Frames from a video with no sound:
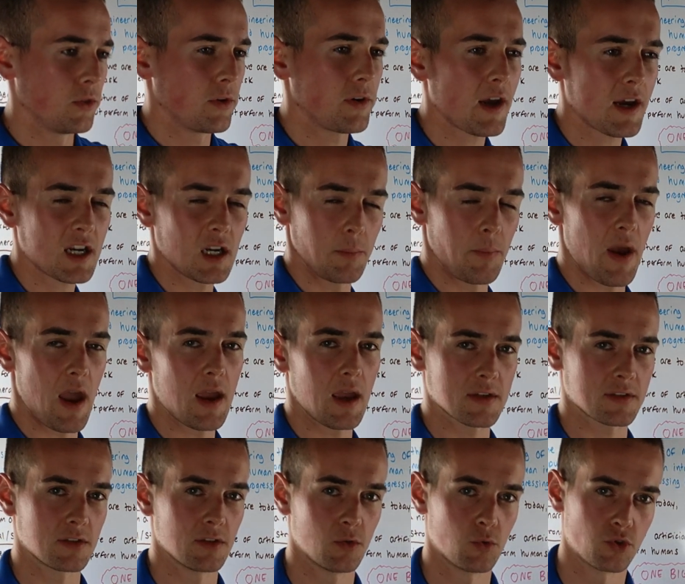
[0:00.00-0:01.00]
They're not going to pay
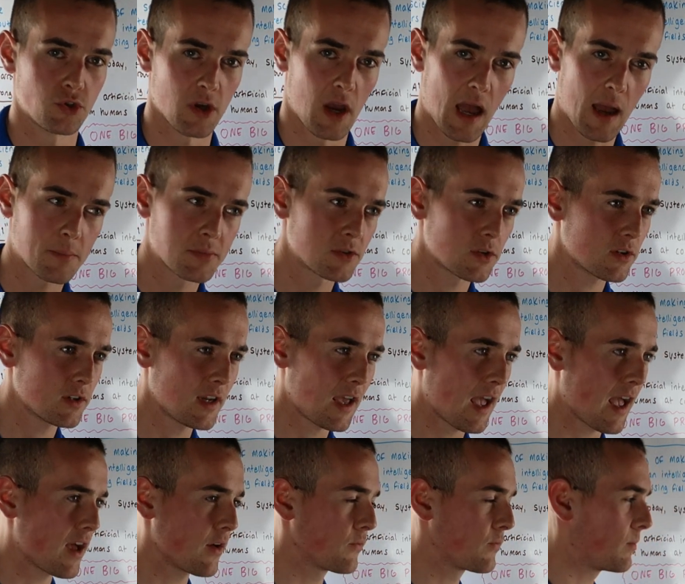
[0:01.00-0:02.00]
us to do jobs. They're going to
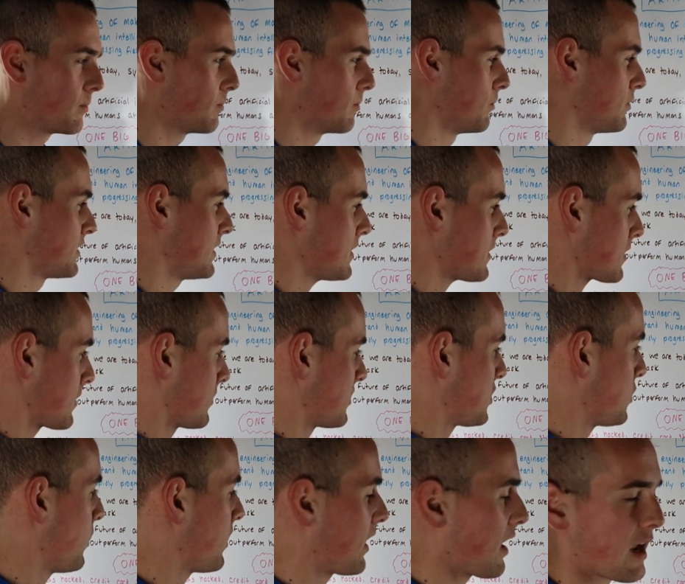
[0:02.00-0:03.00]
have
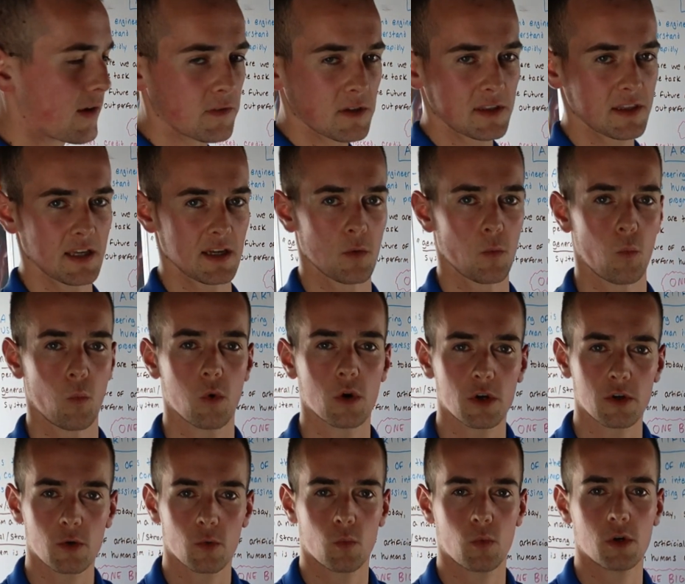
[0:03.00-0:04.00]
systems doing everything. And
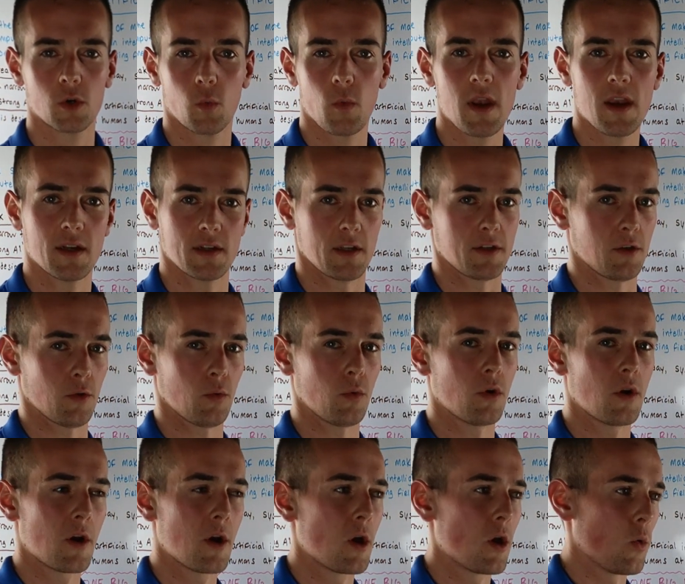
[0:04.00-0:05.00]
where, what are we going to do?
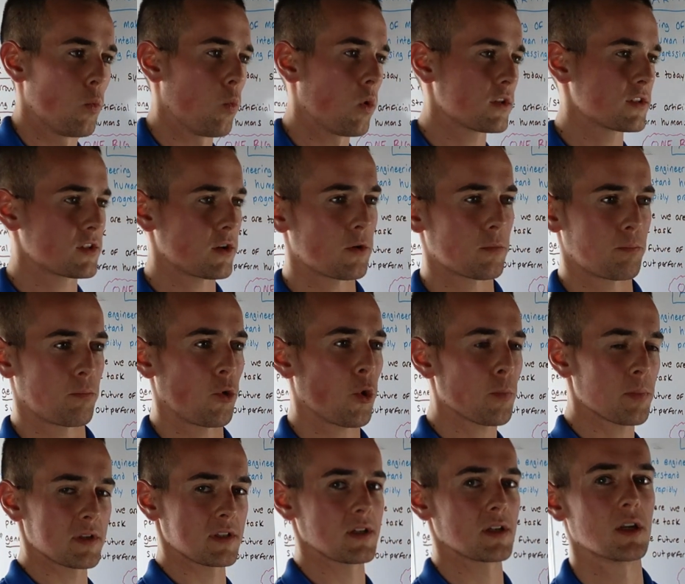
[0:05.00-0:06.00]
What's our
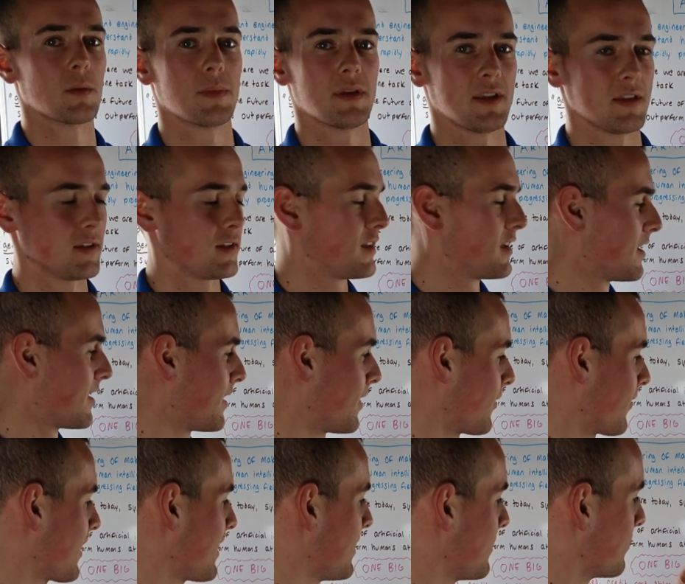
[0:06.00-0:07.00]
purpose going to be?
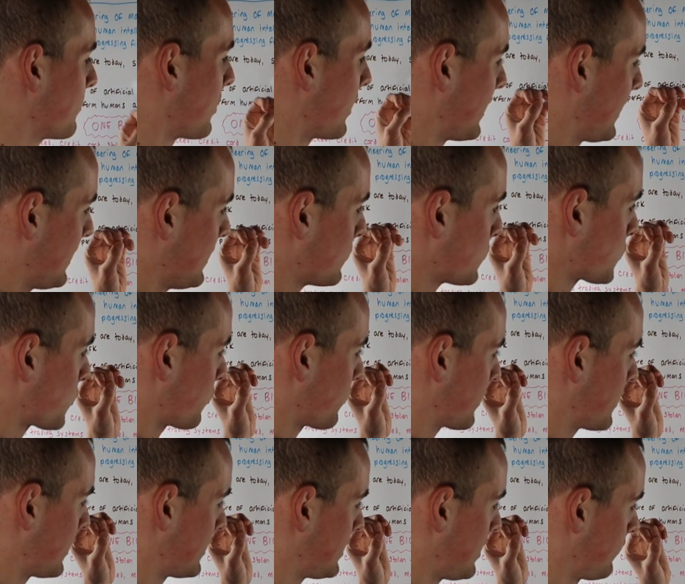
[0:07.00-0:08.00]
All right, but here's
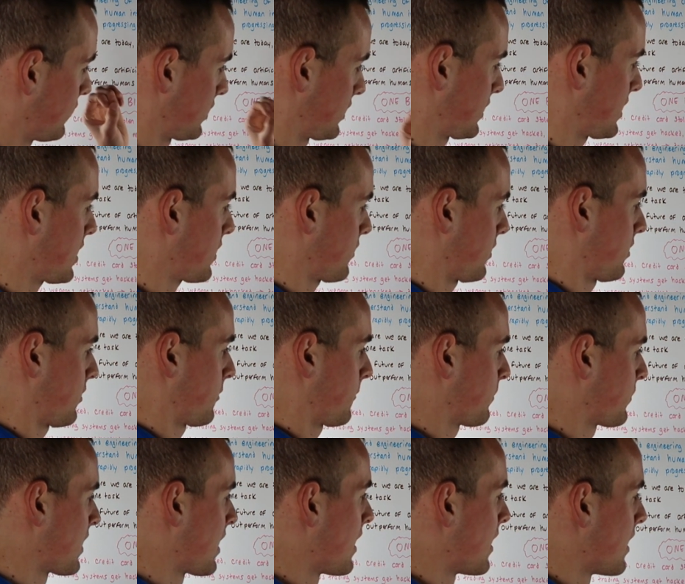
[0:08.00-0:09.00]
where it gets even scarier.